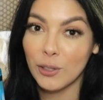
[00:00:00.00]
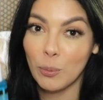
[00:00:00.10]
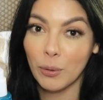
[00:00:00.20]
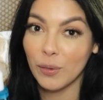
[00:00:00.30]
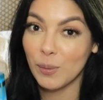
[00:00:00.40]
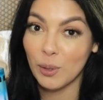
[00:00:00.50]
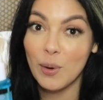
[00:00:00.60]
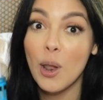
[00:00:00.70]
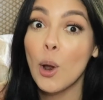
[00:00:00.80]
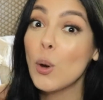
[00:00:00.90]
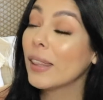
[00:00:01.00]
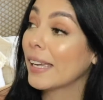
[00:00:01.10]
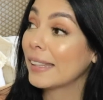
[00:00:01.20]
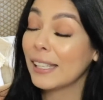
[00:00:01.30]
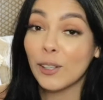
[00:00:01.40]
no perfumes, no, no,
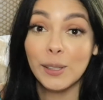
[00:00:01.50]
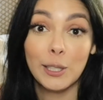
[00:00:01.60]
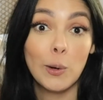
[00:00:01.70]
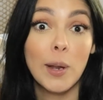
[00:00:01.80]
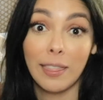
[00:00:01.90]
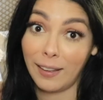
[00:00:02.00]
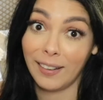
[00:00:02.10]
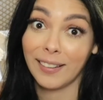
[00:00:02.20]
like literally no nothing.